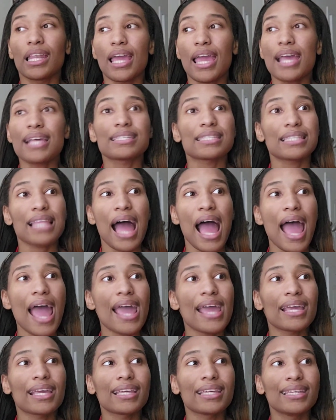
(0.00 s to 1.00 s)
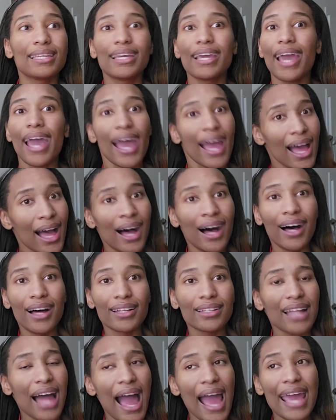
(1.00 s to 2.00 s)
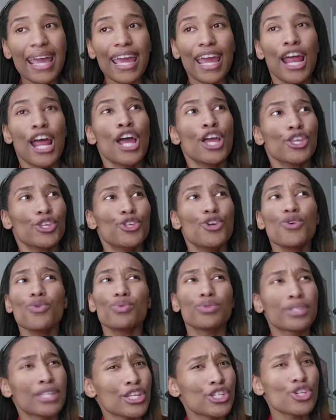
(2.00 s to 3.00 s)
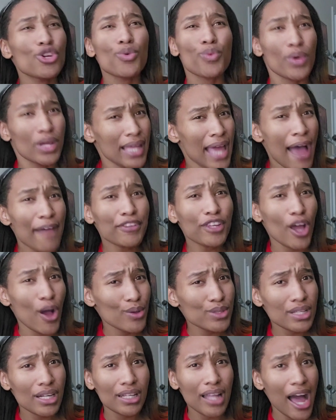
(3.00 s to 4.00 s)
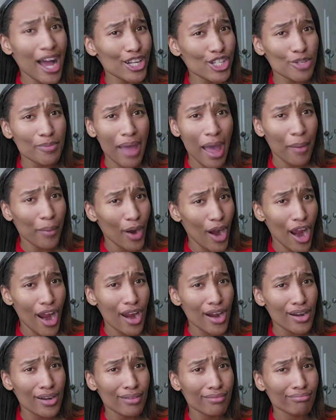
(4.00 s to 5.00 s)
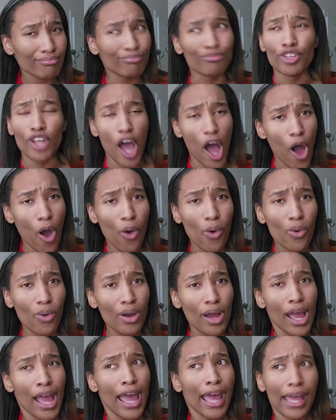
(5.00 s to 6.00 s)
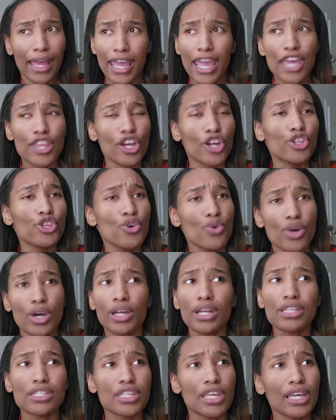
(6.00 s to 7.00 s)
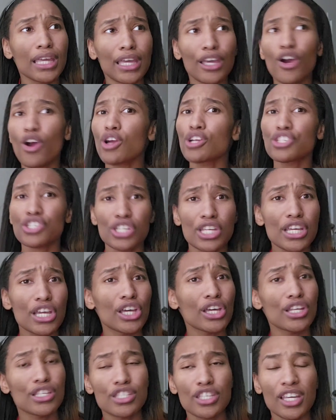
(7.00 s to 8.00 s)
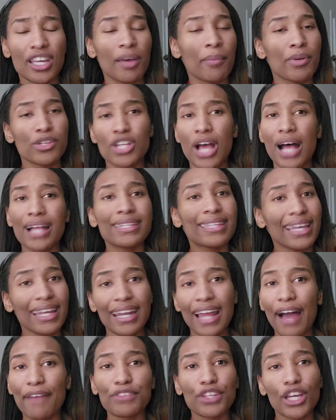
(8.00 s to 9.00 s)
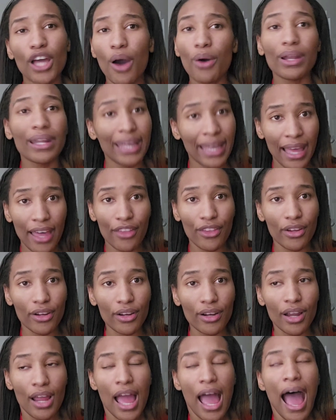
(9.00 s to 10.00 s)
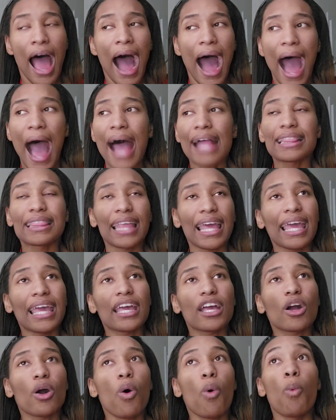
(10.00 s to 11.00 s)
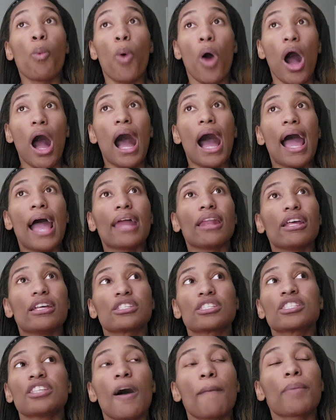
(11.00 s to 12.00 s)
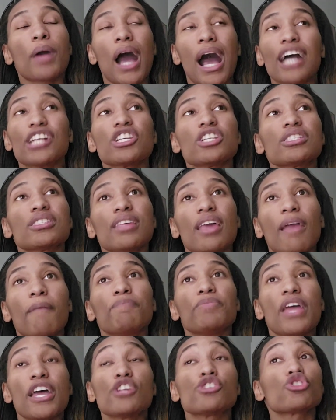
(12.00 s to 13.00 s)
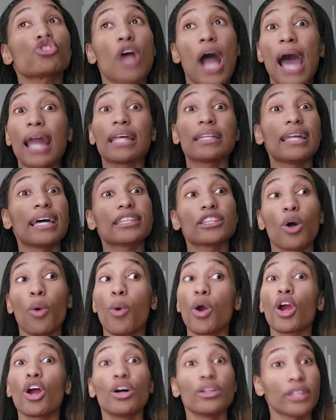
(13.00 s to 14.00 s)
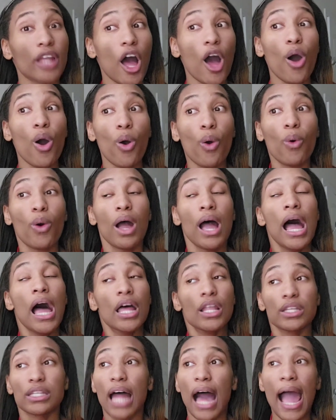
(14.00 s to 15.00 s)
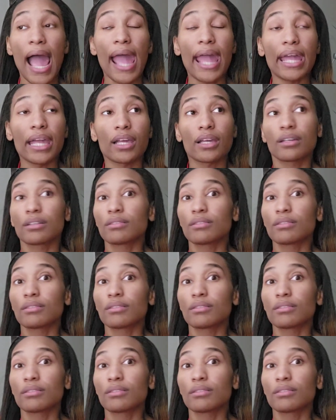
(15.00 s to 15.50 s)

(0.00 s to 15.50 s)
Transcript: it's like, yeah, like, you did you really have to go to the laundry mat with her? No. Either you could have took it or she could have took it, but y'all didn't have to go together. I think Juan subconsciously is trying to let the world know, like,